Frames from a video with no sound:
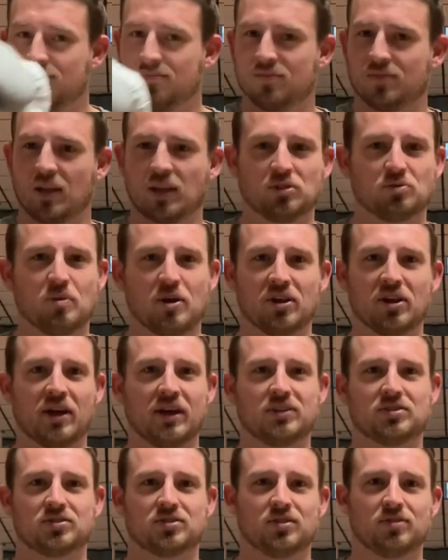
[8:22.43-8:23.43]
They smell
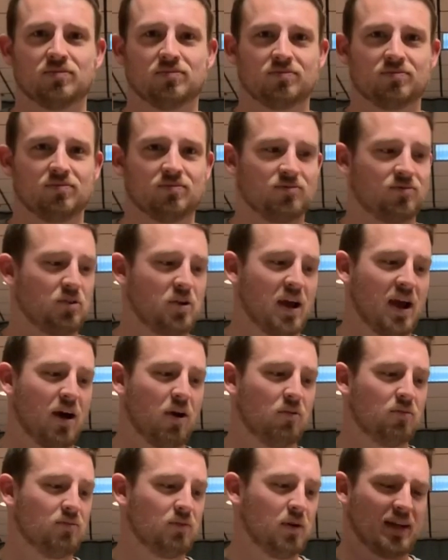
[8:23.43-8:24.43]
nice for
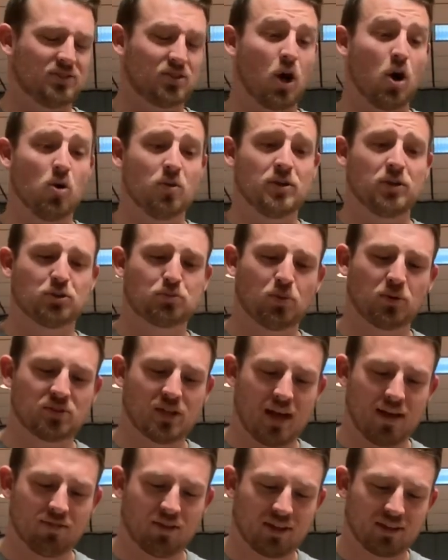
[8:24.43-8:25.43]
now. Oh, and they're supposed to
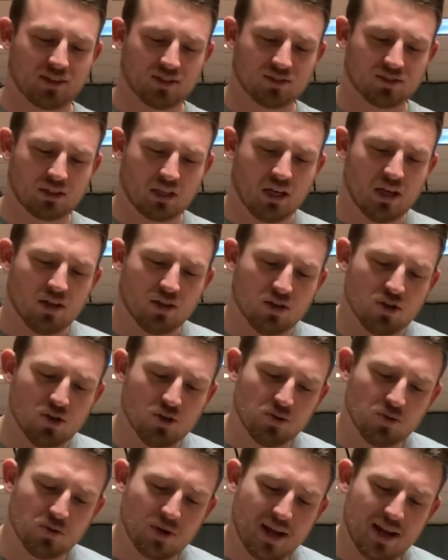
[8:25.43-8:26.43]
have like this
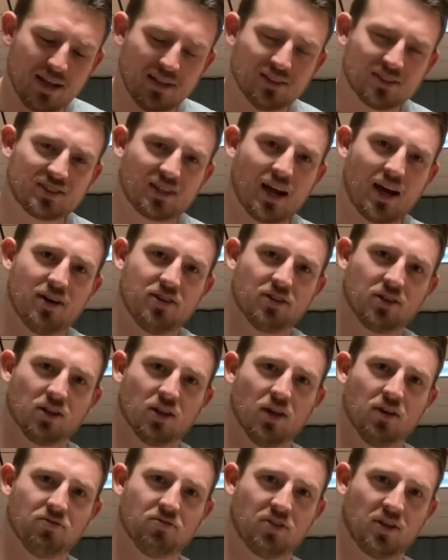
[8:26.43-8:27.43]
new inside the
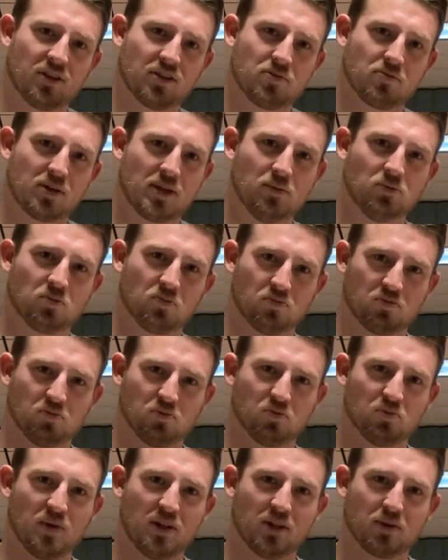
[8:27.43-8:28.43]
glove thing that keeps them from
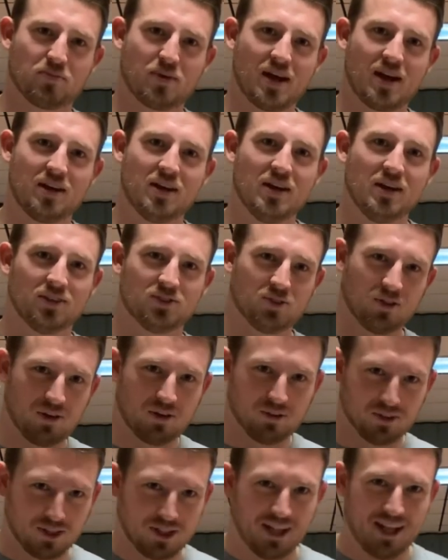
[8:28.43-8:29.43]
smelling bad, so they
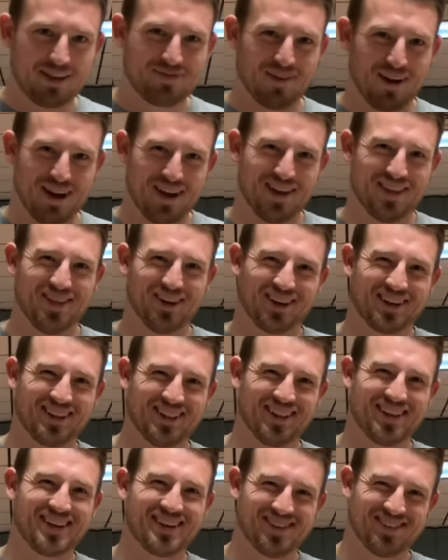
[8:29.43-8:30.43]
don't look like my other
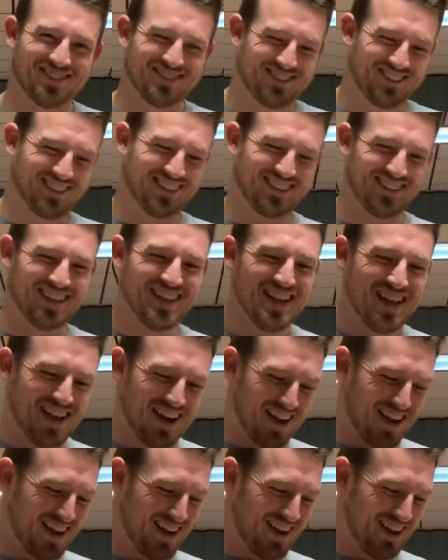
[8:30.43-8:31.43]
gloves.
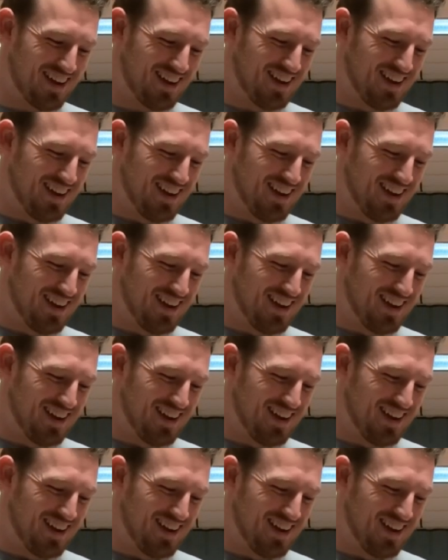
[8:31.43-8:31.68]
Uh,